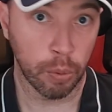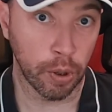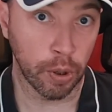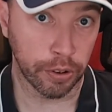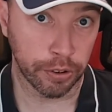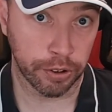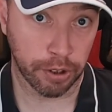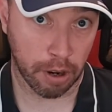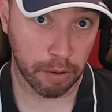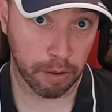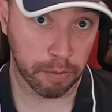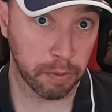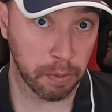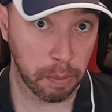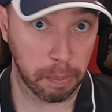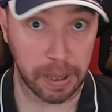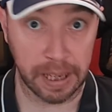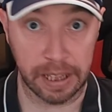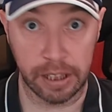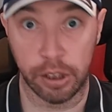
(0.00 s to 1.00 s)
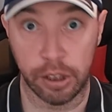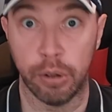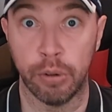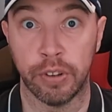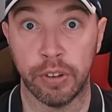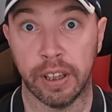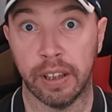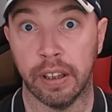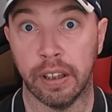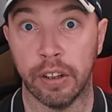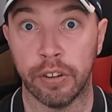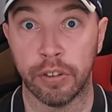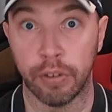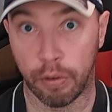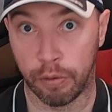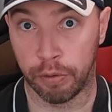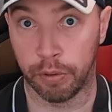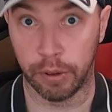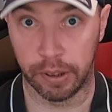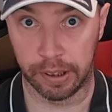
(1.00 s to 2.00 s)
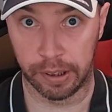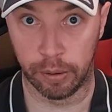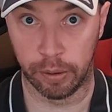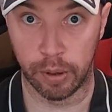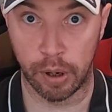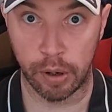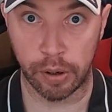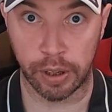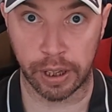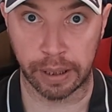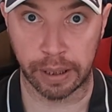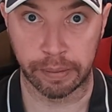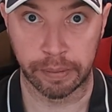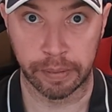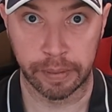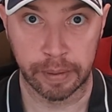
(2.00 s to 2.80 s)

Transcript: once I've been using this for a little longer.